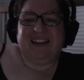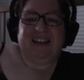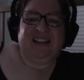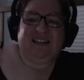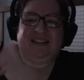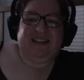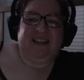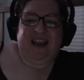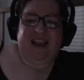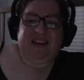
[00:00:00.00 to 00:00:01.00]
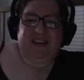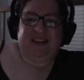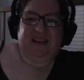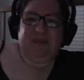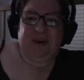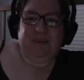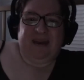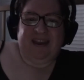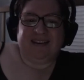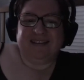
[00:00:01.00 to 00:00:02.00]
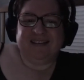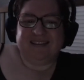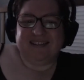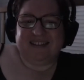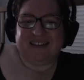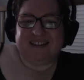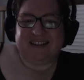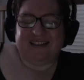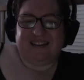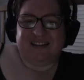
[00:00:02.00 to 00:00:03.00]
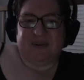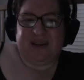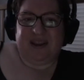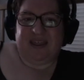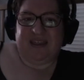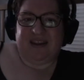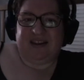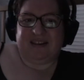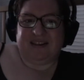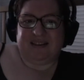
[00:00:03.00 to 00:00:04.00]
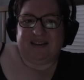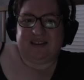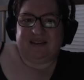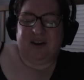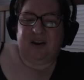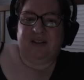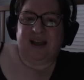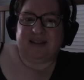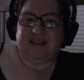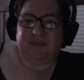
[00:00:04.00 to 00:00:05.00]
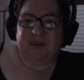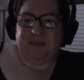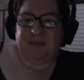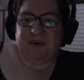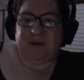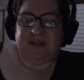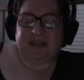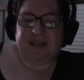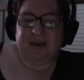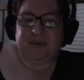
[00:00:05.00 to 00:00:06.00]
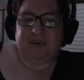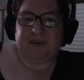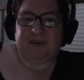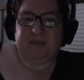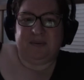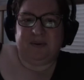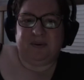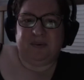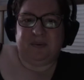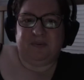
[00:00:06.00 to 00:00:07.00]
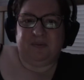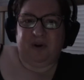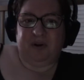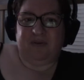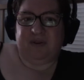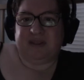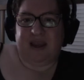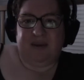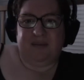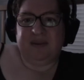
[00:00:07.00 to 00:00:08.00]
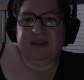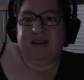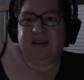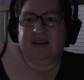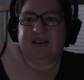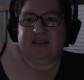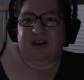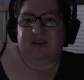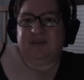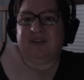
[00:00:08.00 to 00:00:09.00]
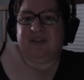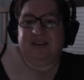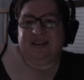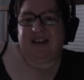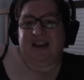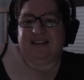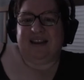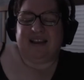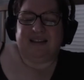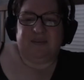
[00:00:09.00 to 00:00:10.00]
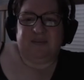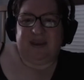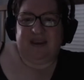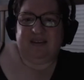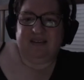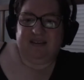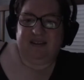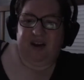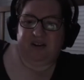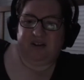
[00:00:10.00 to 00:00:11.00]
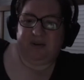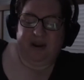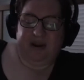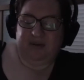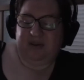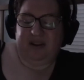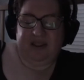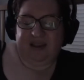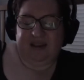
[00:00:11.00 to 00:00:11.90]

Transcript: let's not compare bed to doing nothing, because there are lots of people who are disabled who work full time. So not to be harsh about it or anything.